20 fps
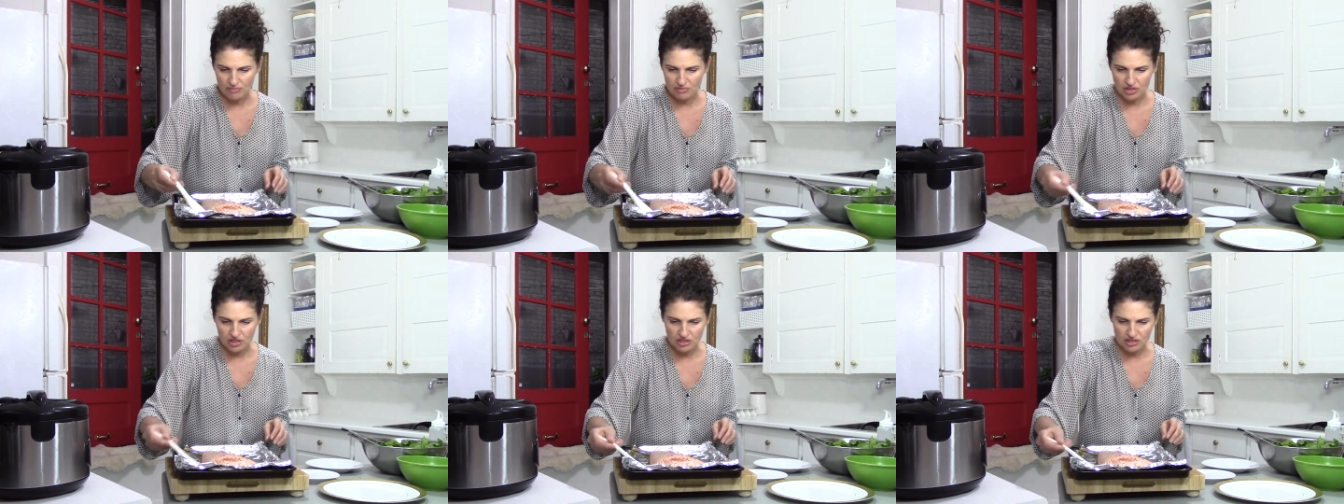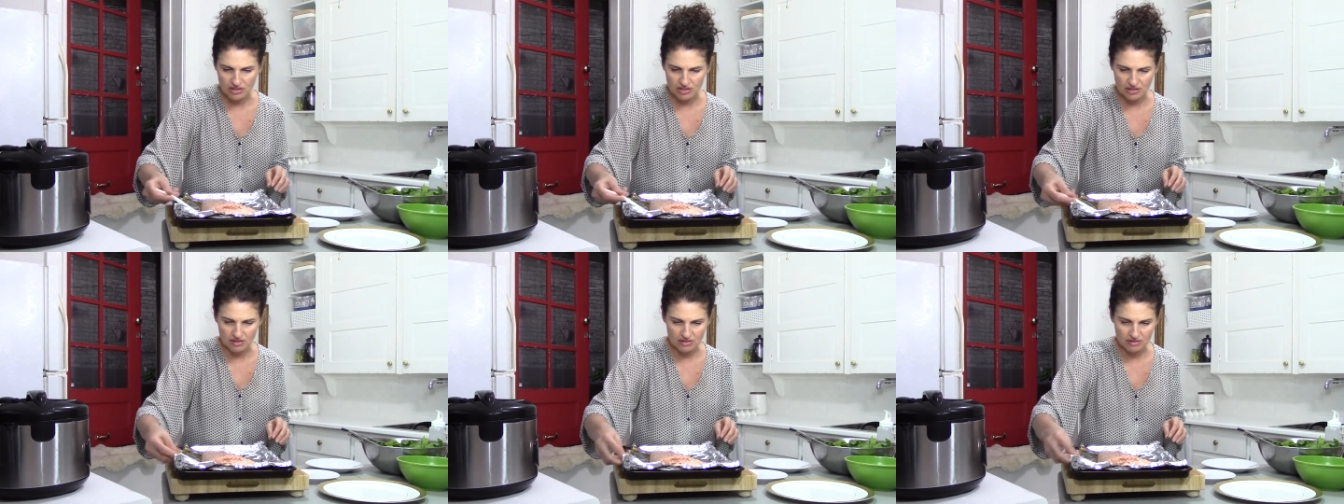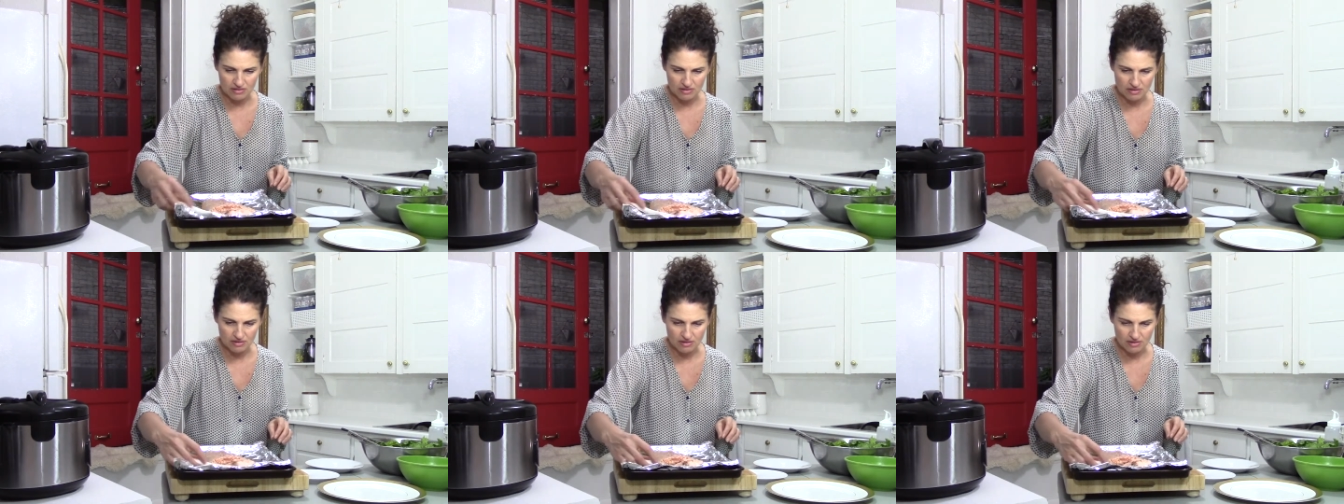just
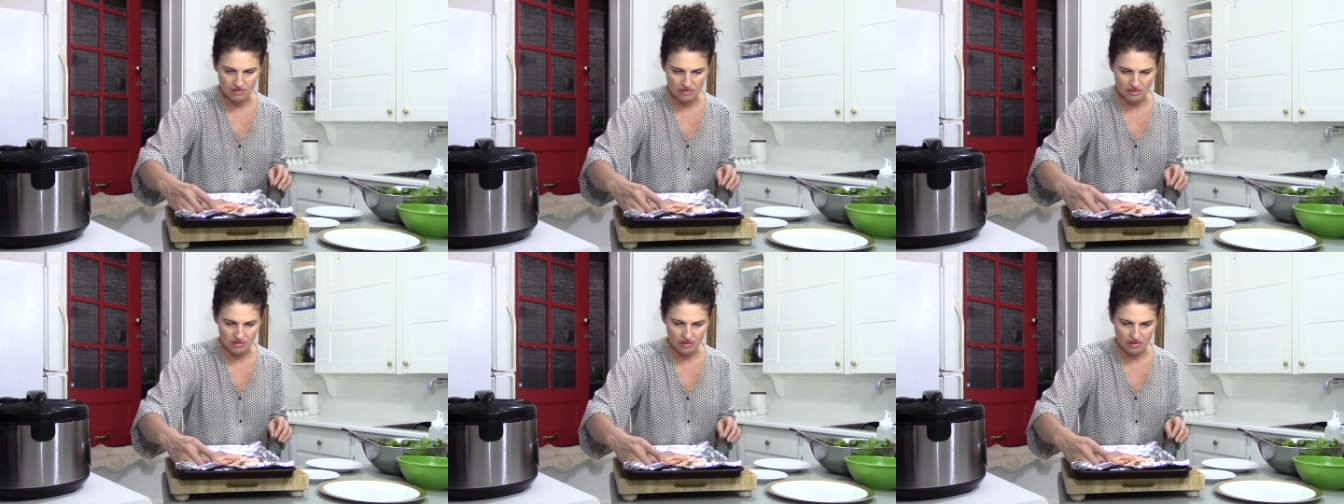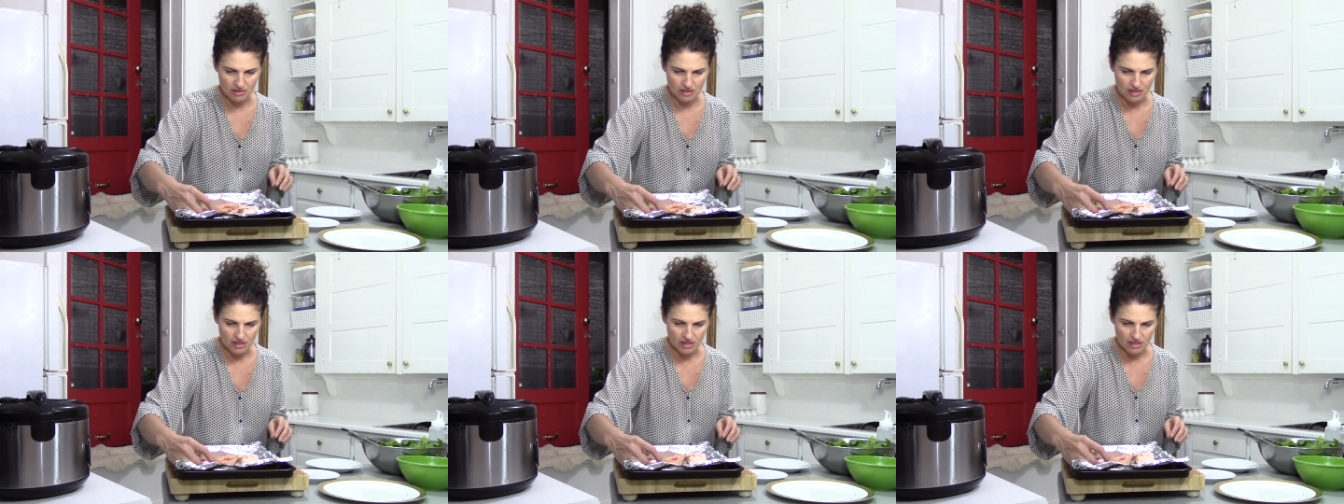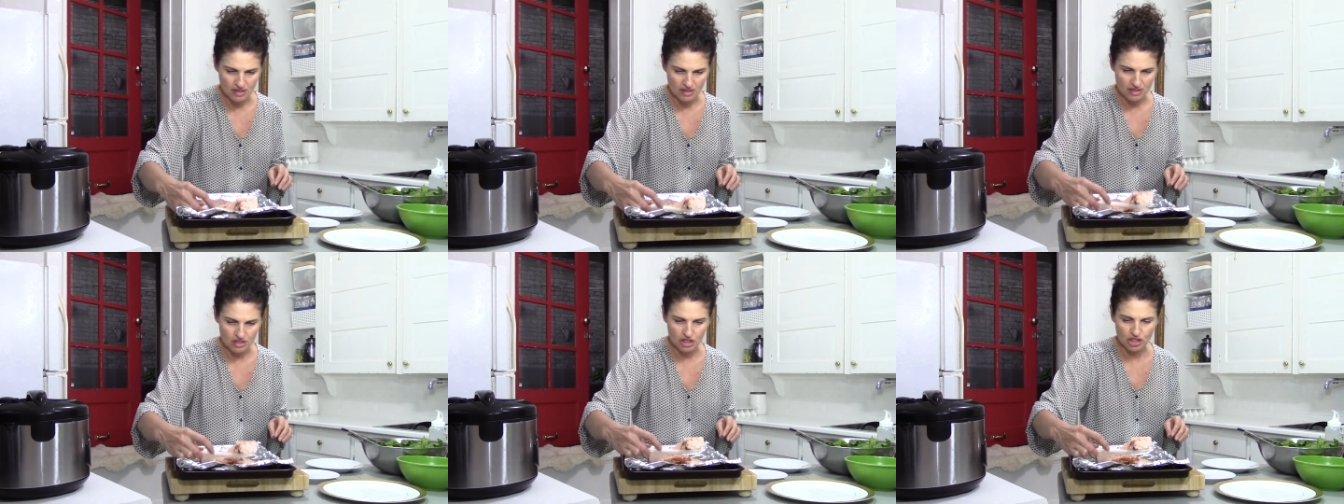
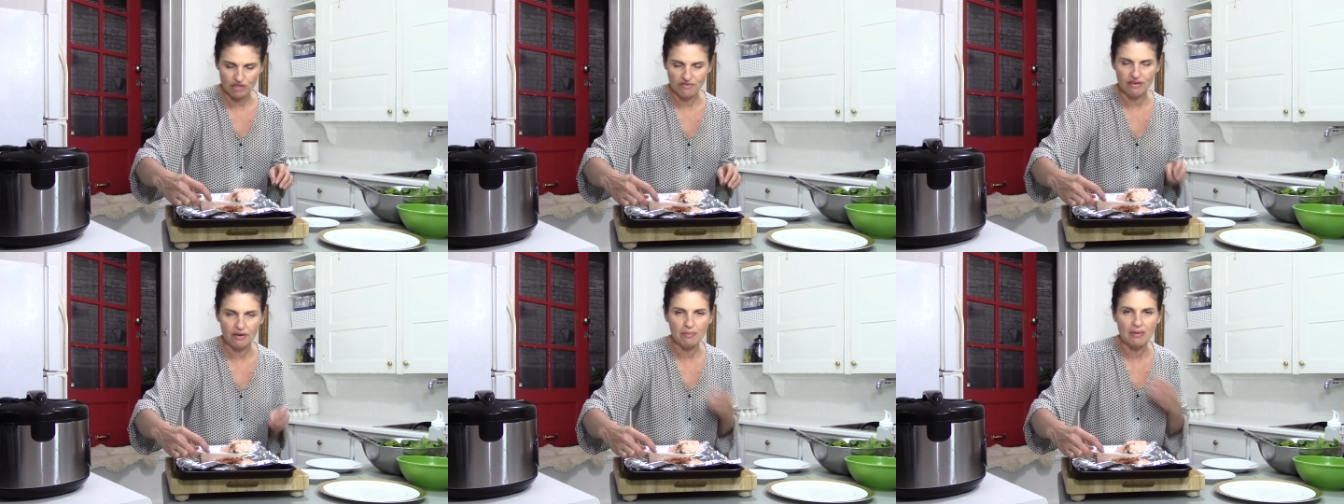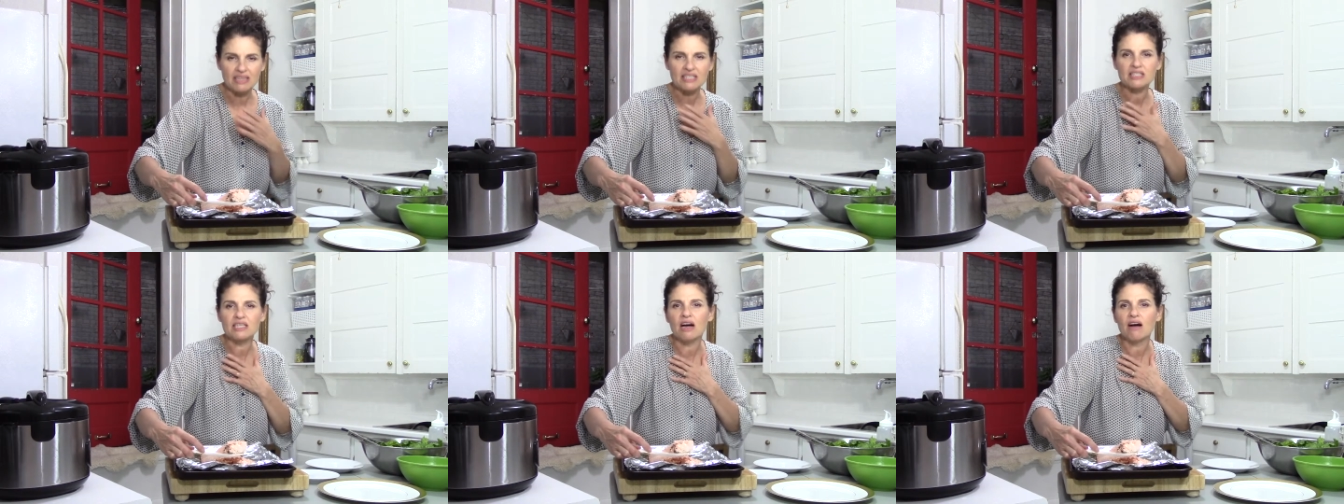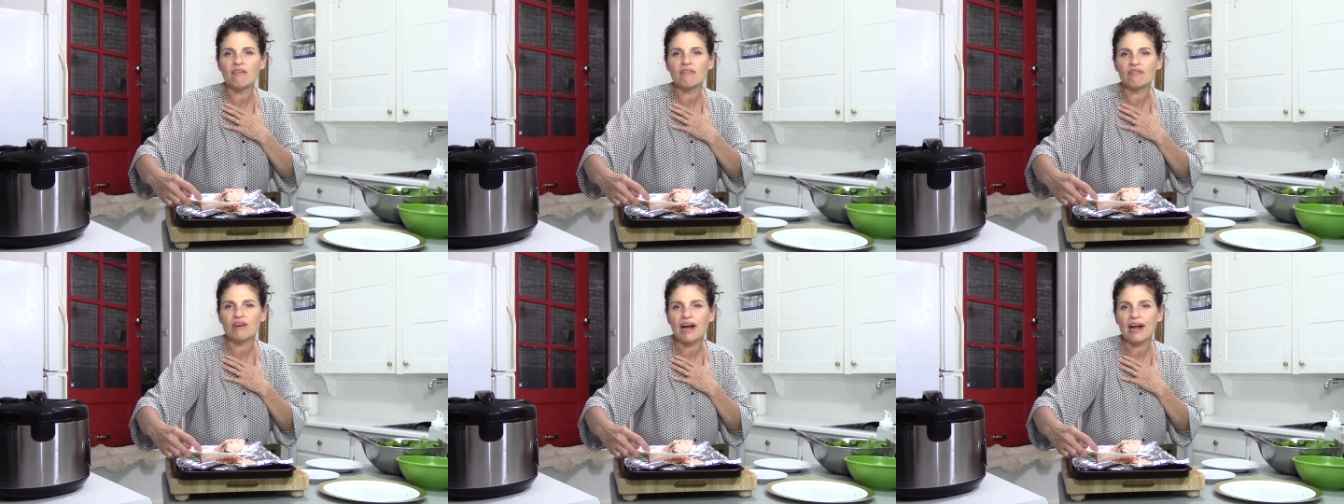serving
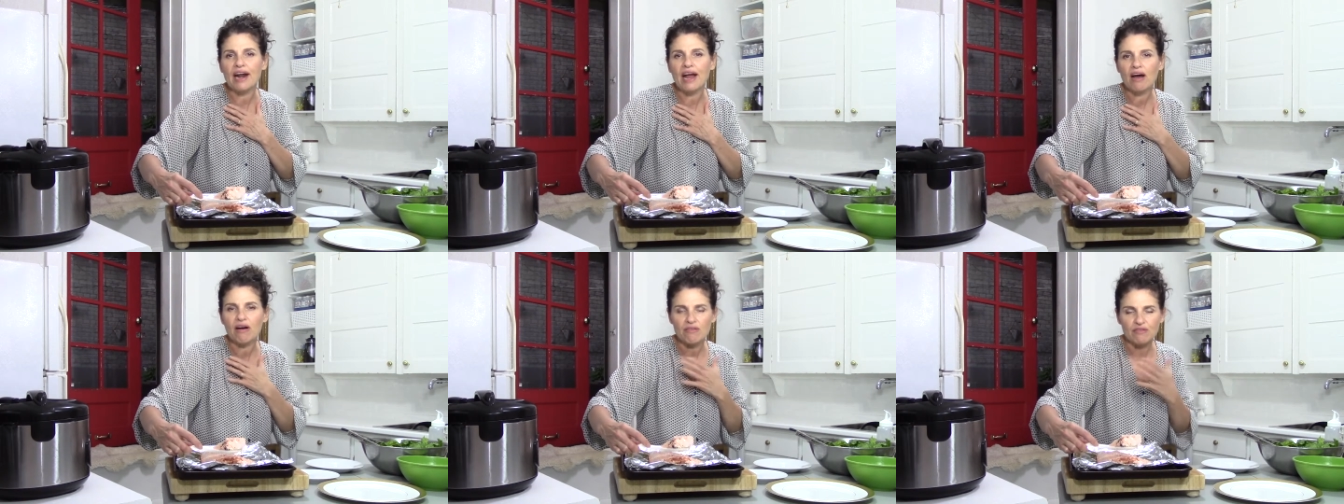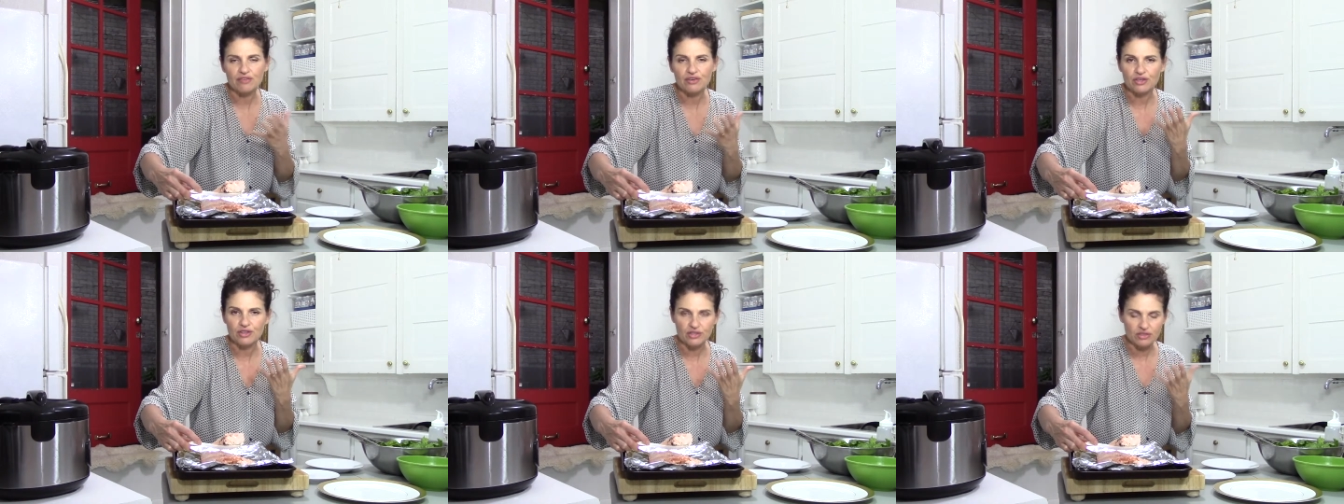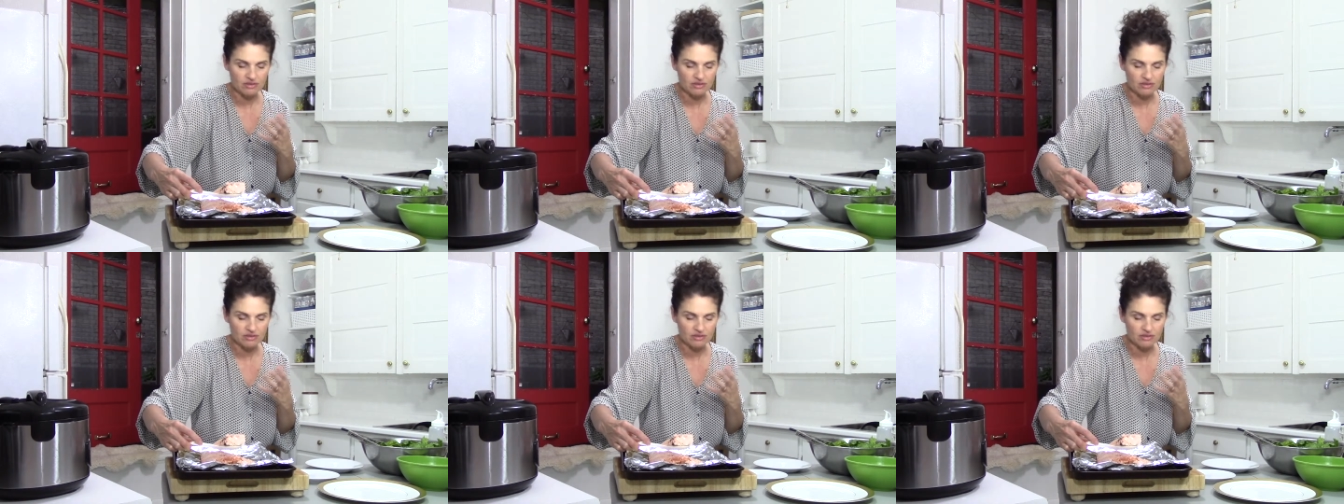myself right now for